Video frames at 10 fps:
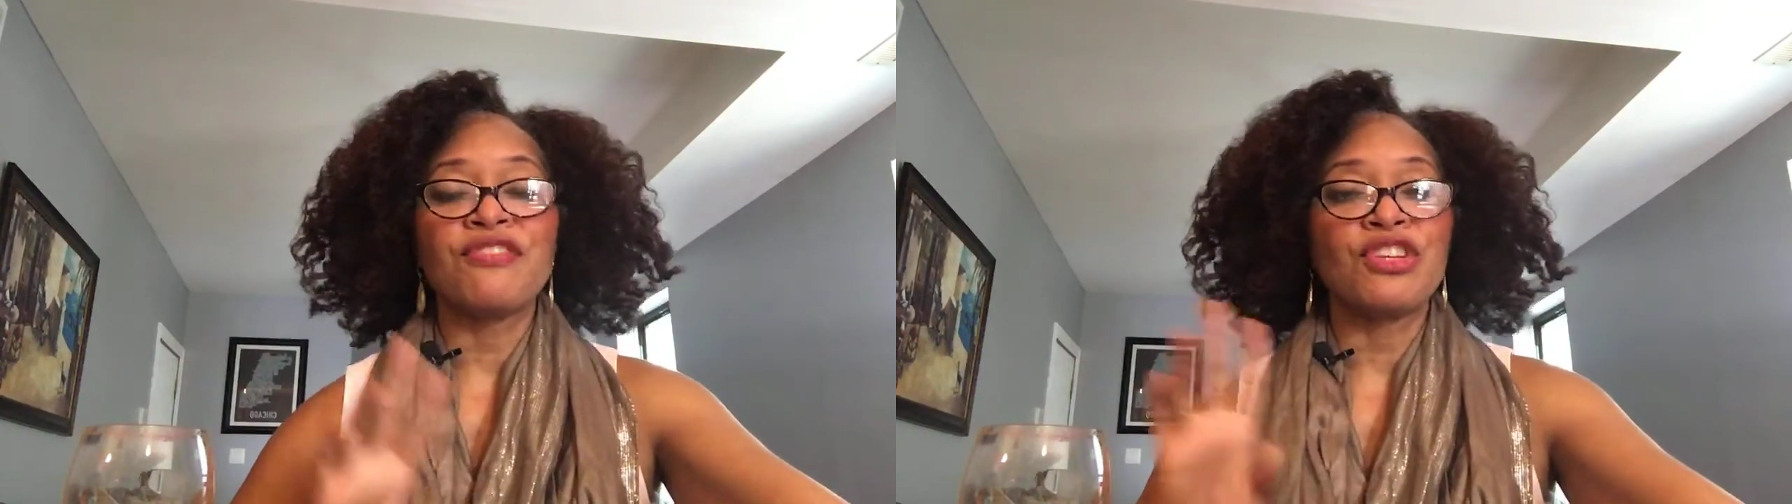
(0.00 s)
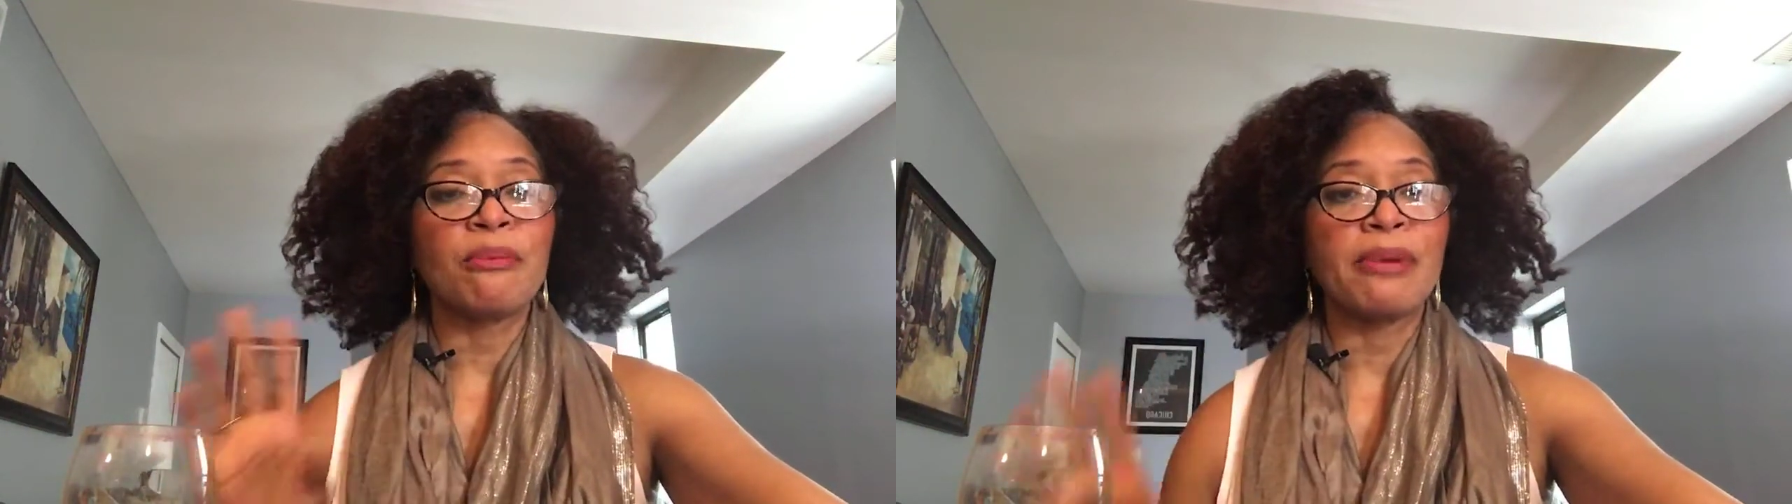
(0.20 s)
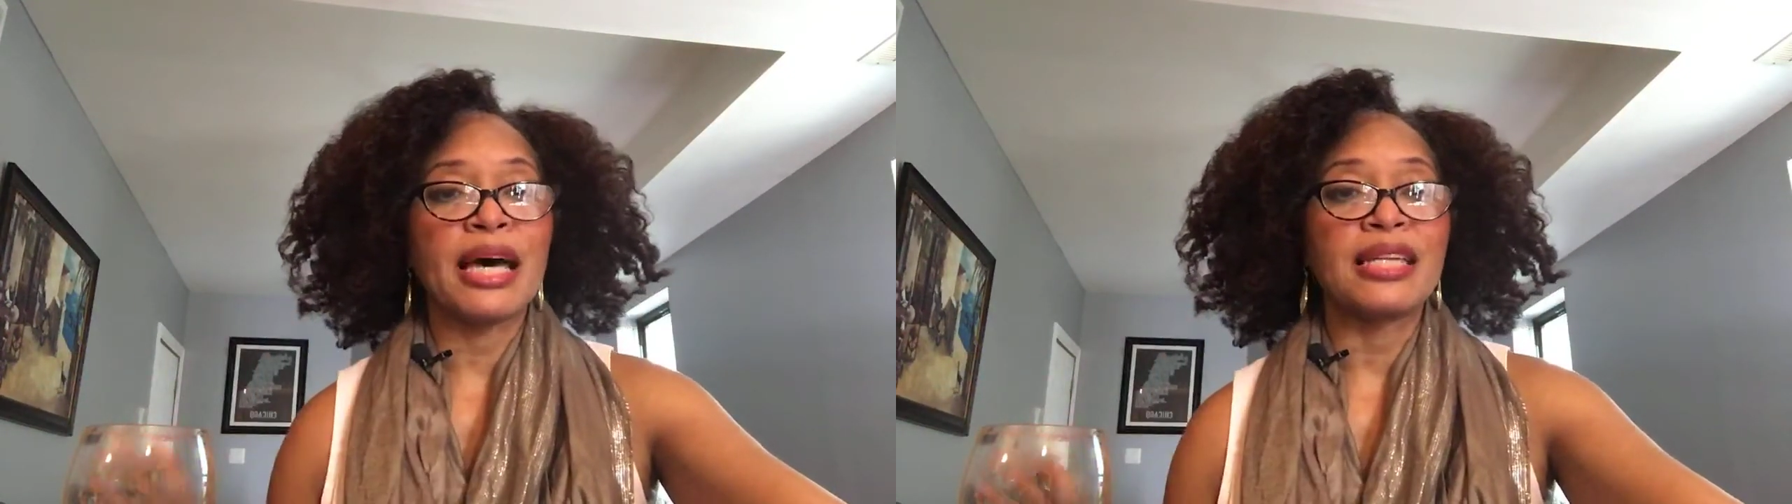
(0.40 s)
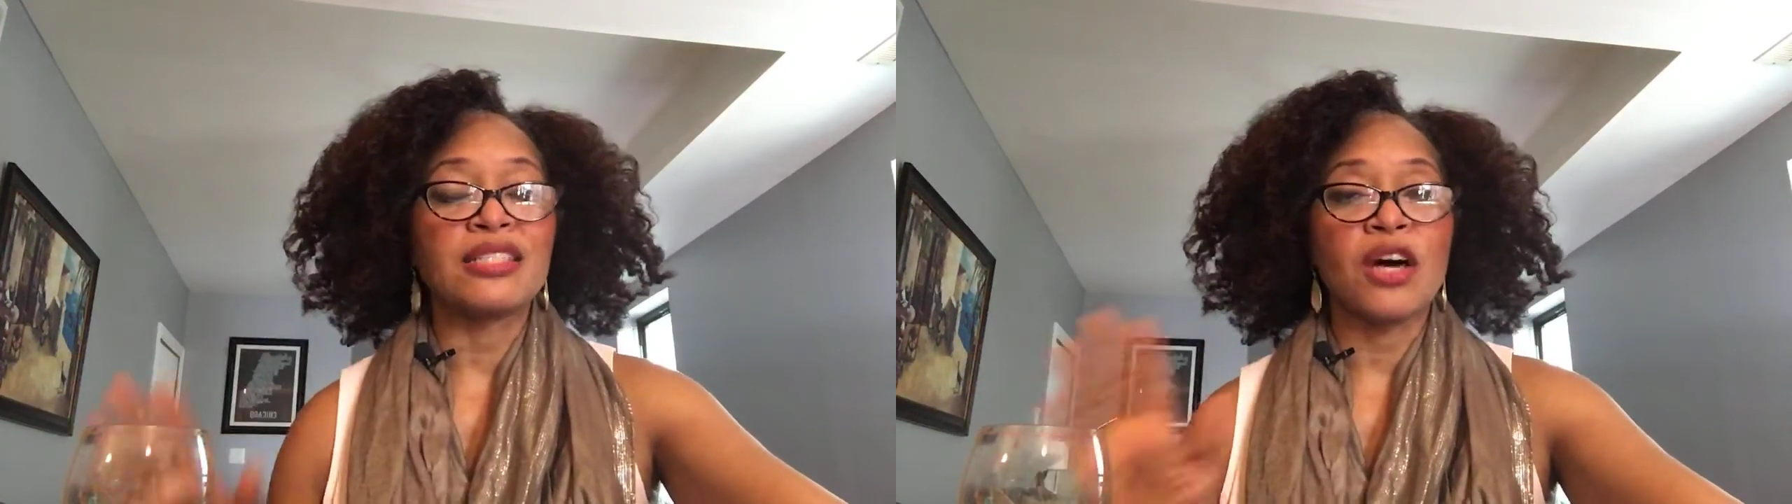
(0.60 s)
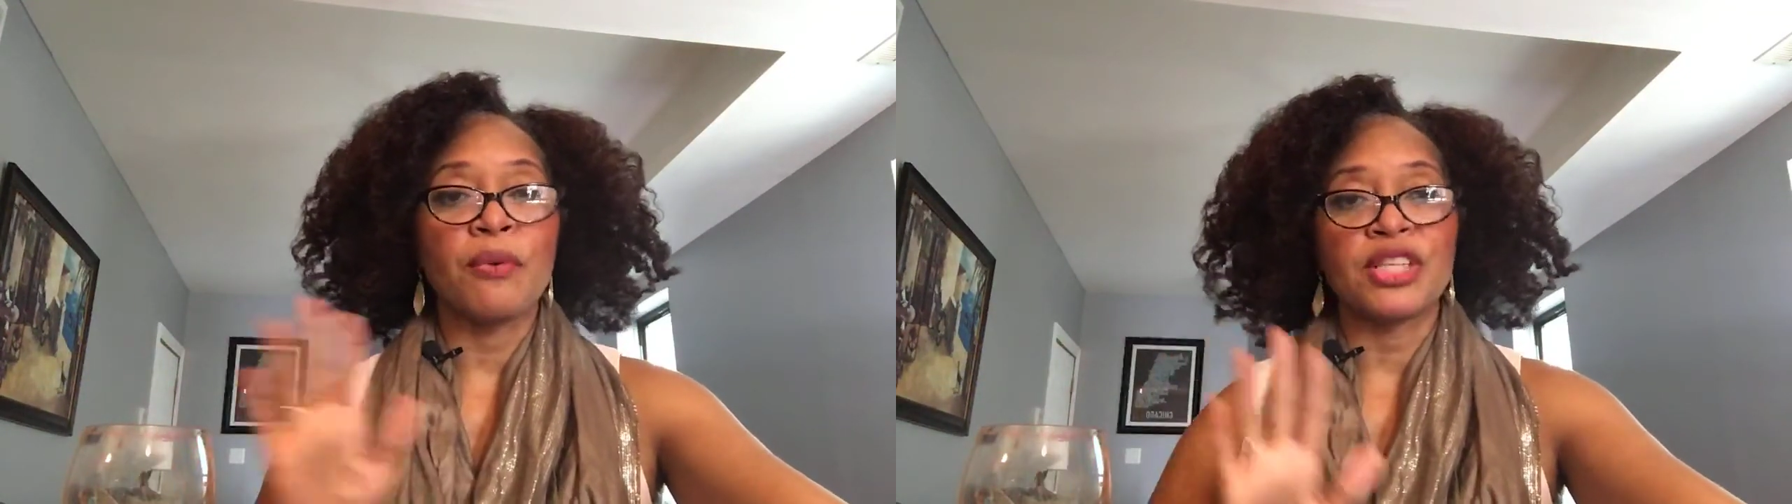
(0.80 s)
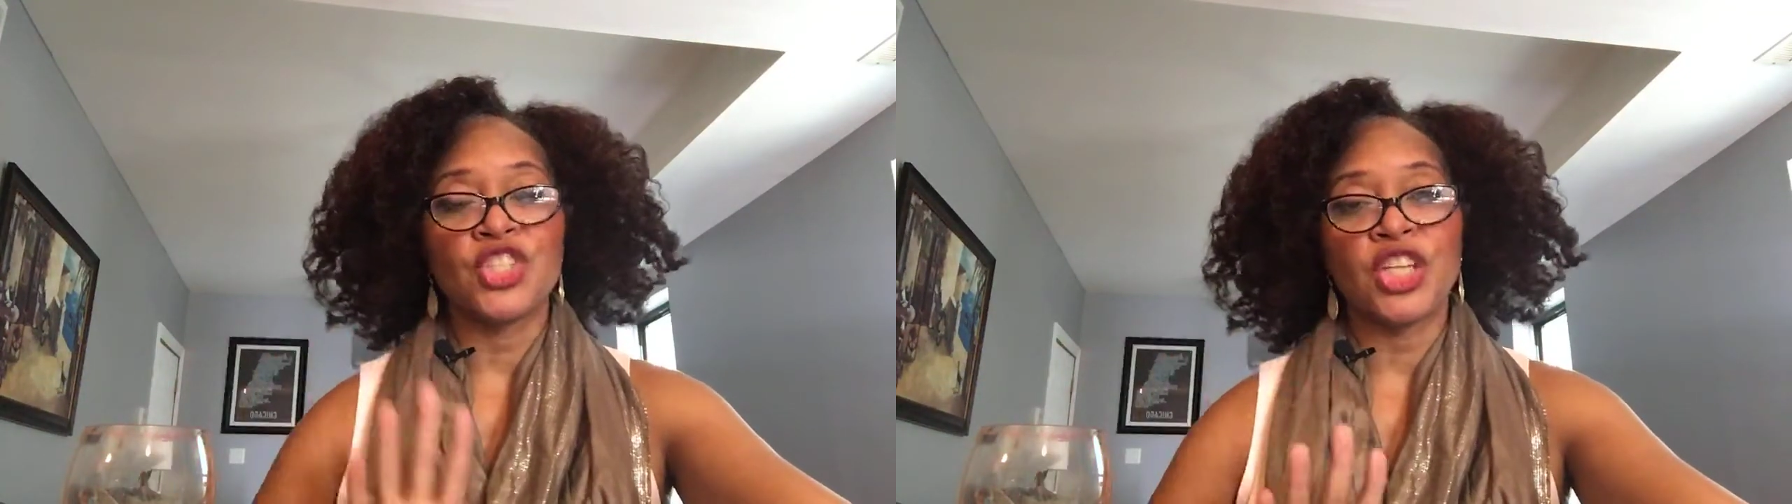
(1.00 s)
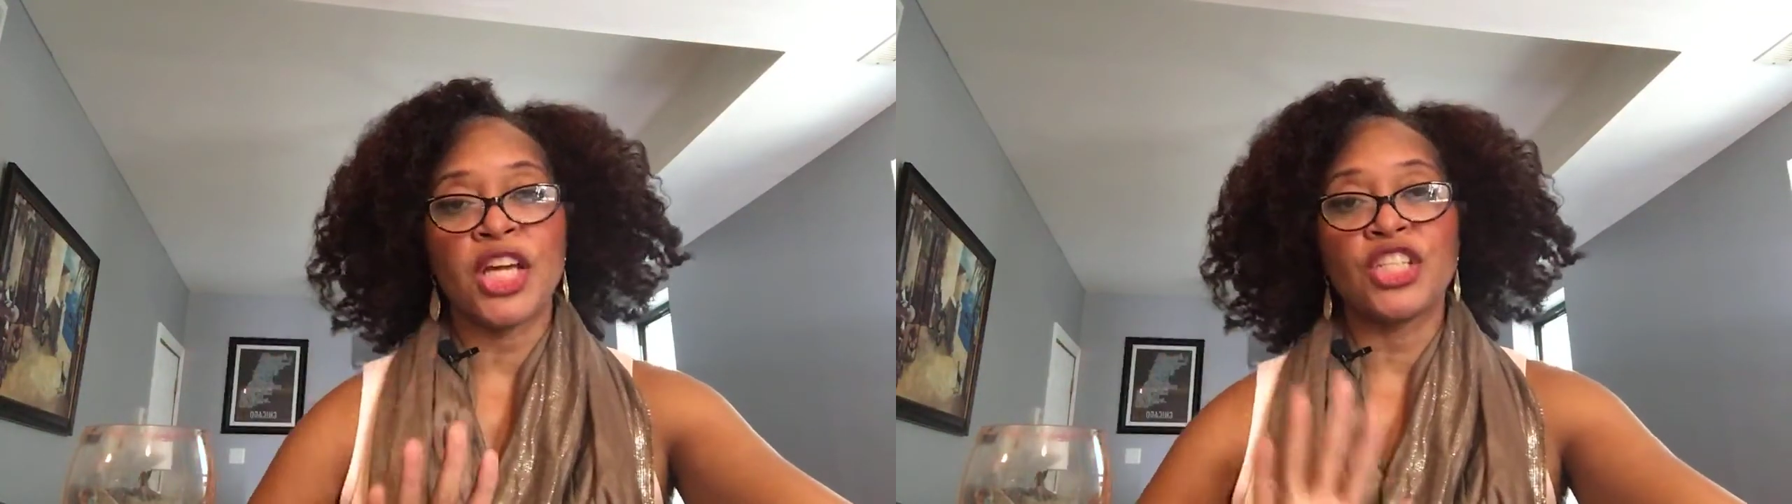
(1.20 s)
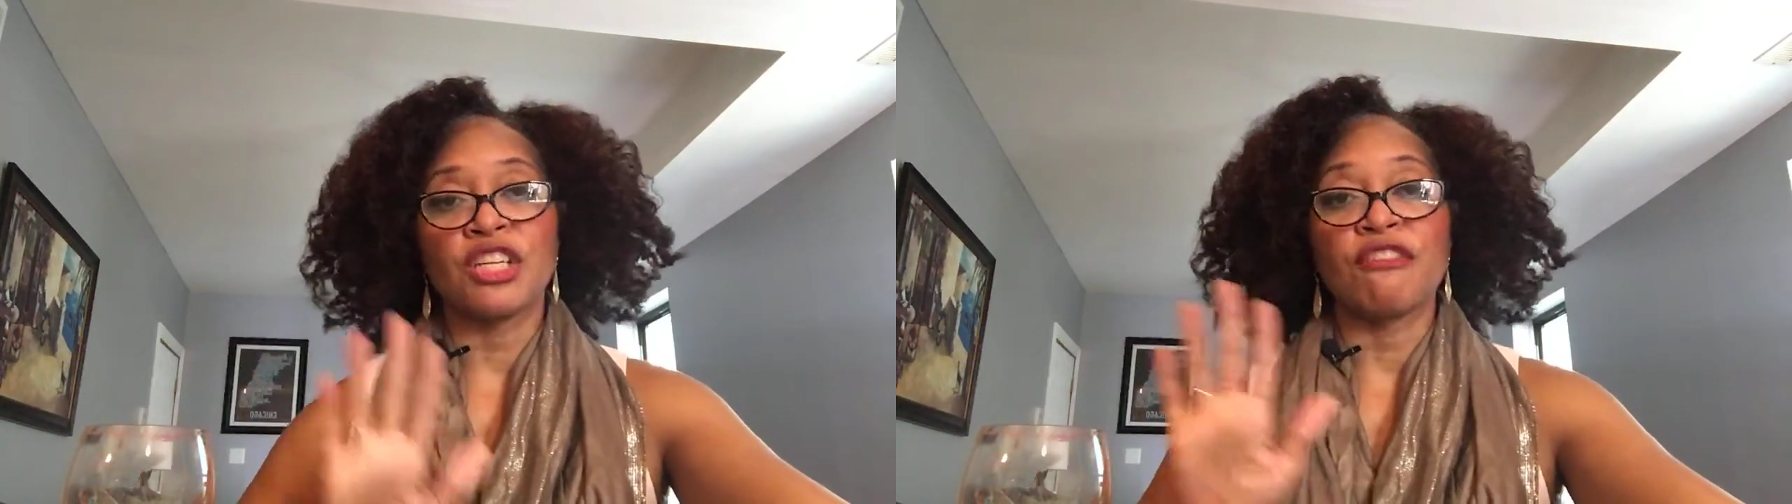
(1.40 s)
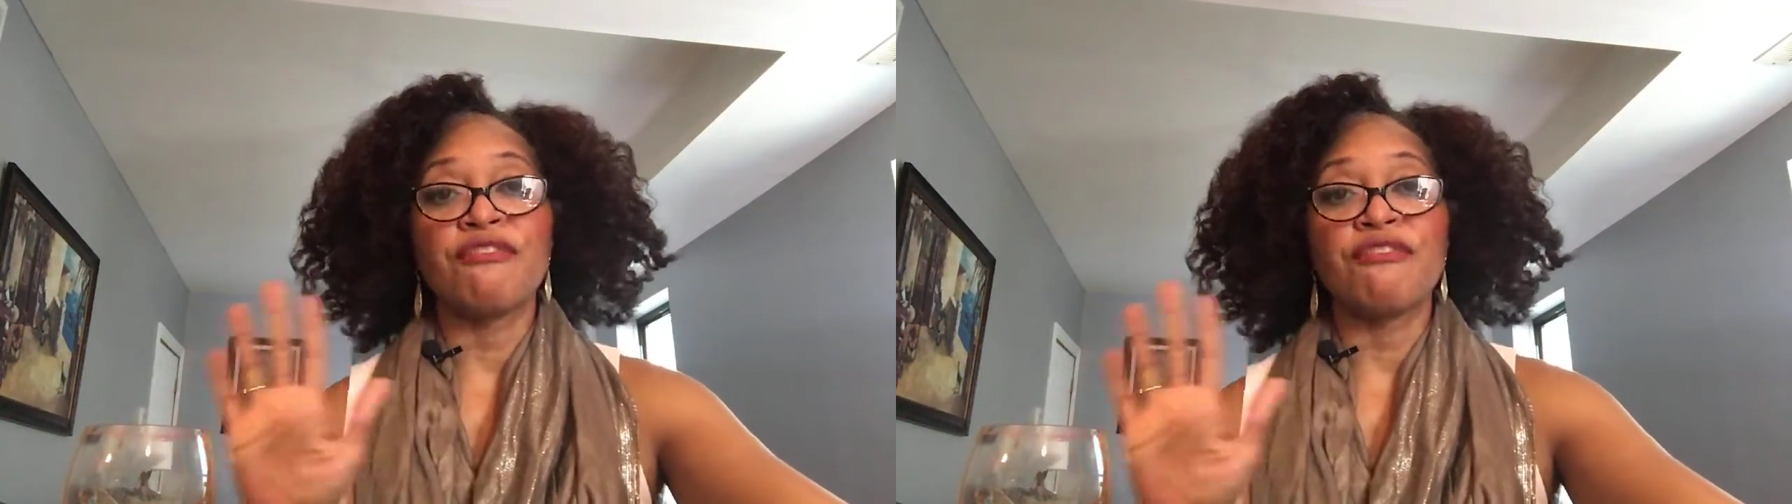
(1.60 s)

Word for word: and your body is always changing and